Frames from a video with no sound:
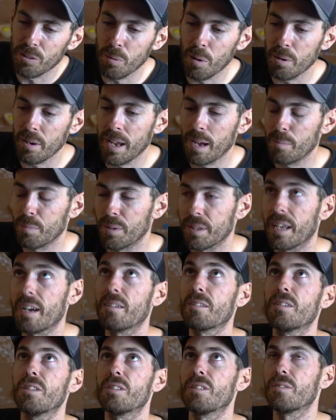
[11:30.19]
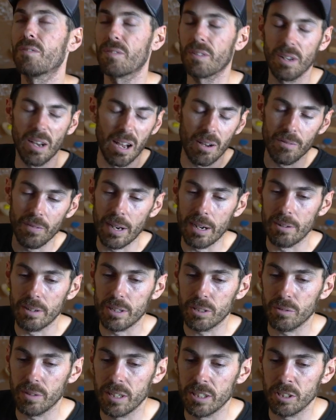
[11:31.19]
It won't happen now because of
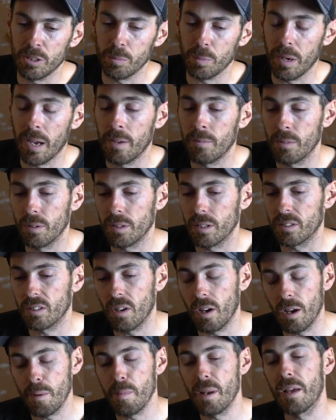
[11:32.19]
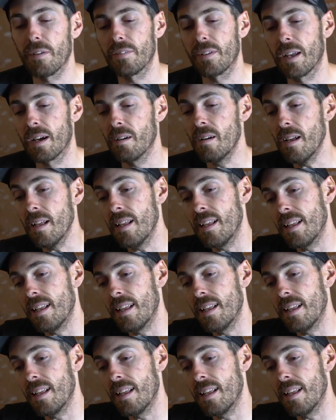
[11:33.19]
various reasons, but I haven't got the time left now.